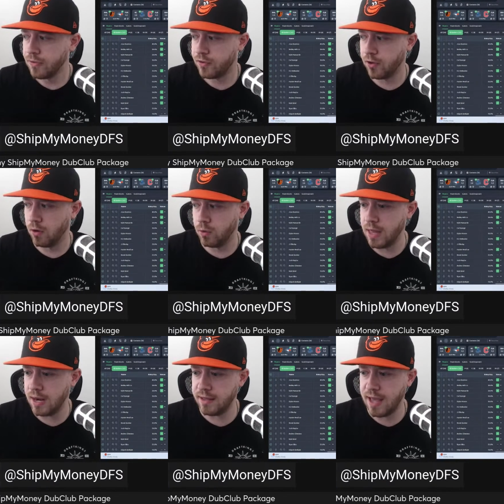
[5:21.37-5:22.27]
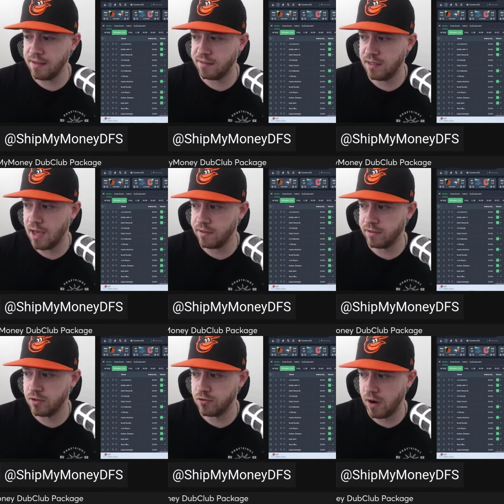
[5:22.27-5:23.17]
So getting the KC as a
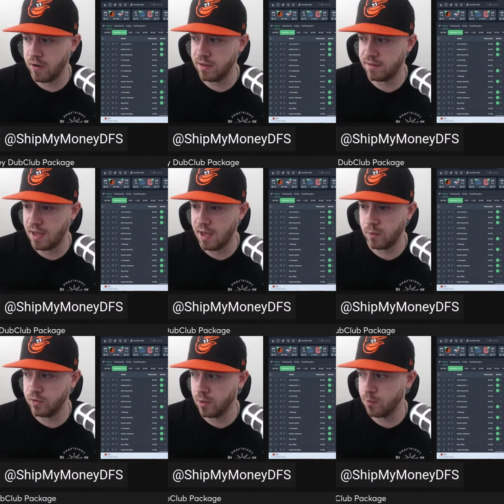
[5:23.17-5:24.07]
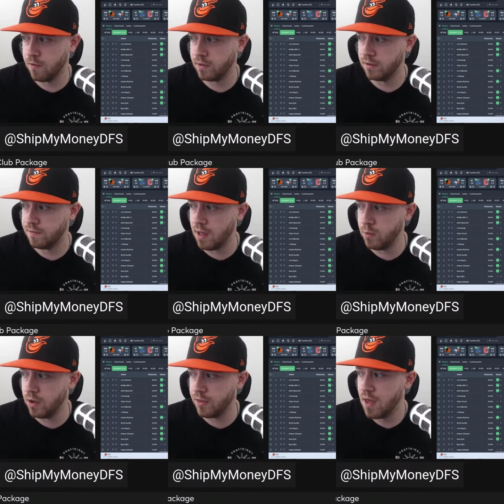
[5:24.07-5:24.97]
contrarian stack, which I'm perfectly fine
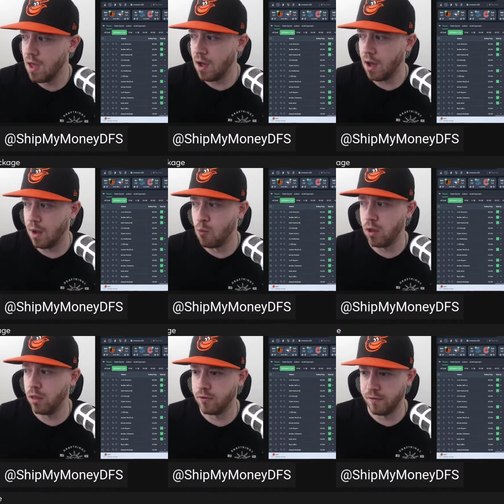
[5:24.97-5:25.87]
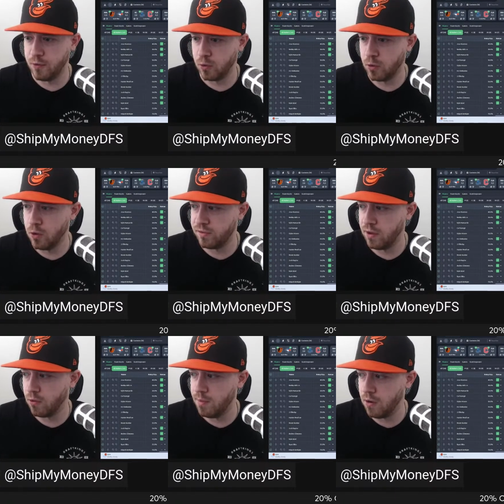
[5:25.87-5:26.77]
with. I'm well over the field on Jose
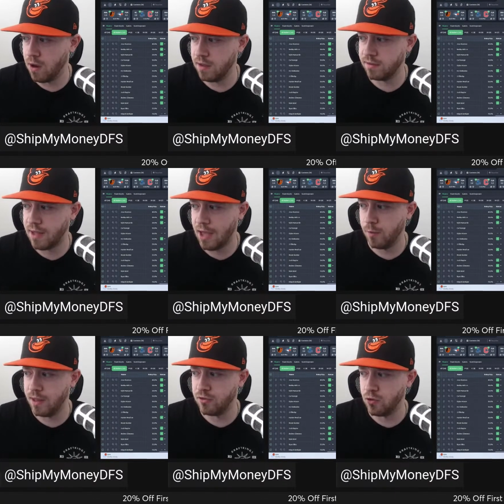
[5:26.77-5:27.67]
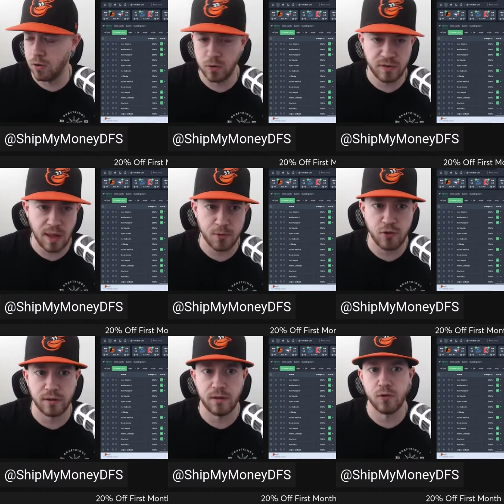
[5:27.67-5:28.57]
Ramirez. Callum Manzardo is not
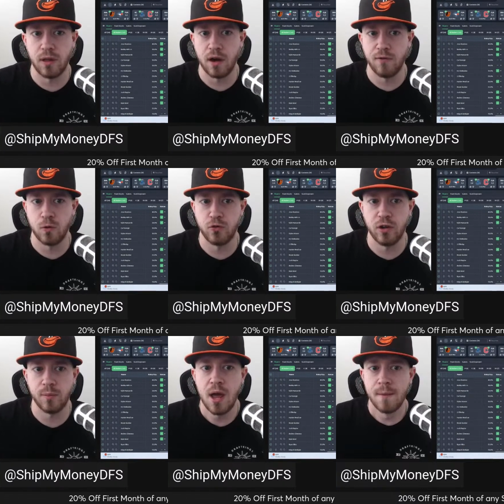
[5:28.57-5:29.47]
projected for a lot of ownership.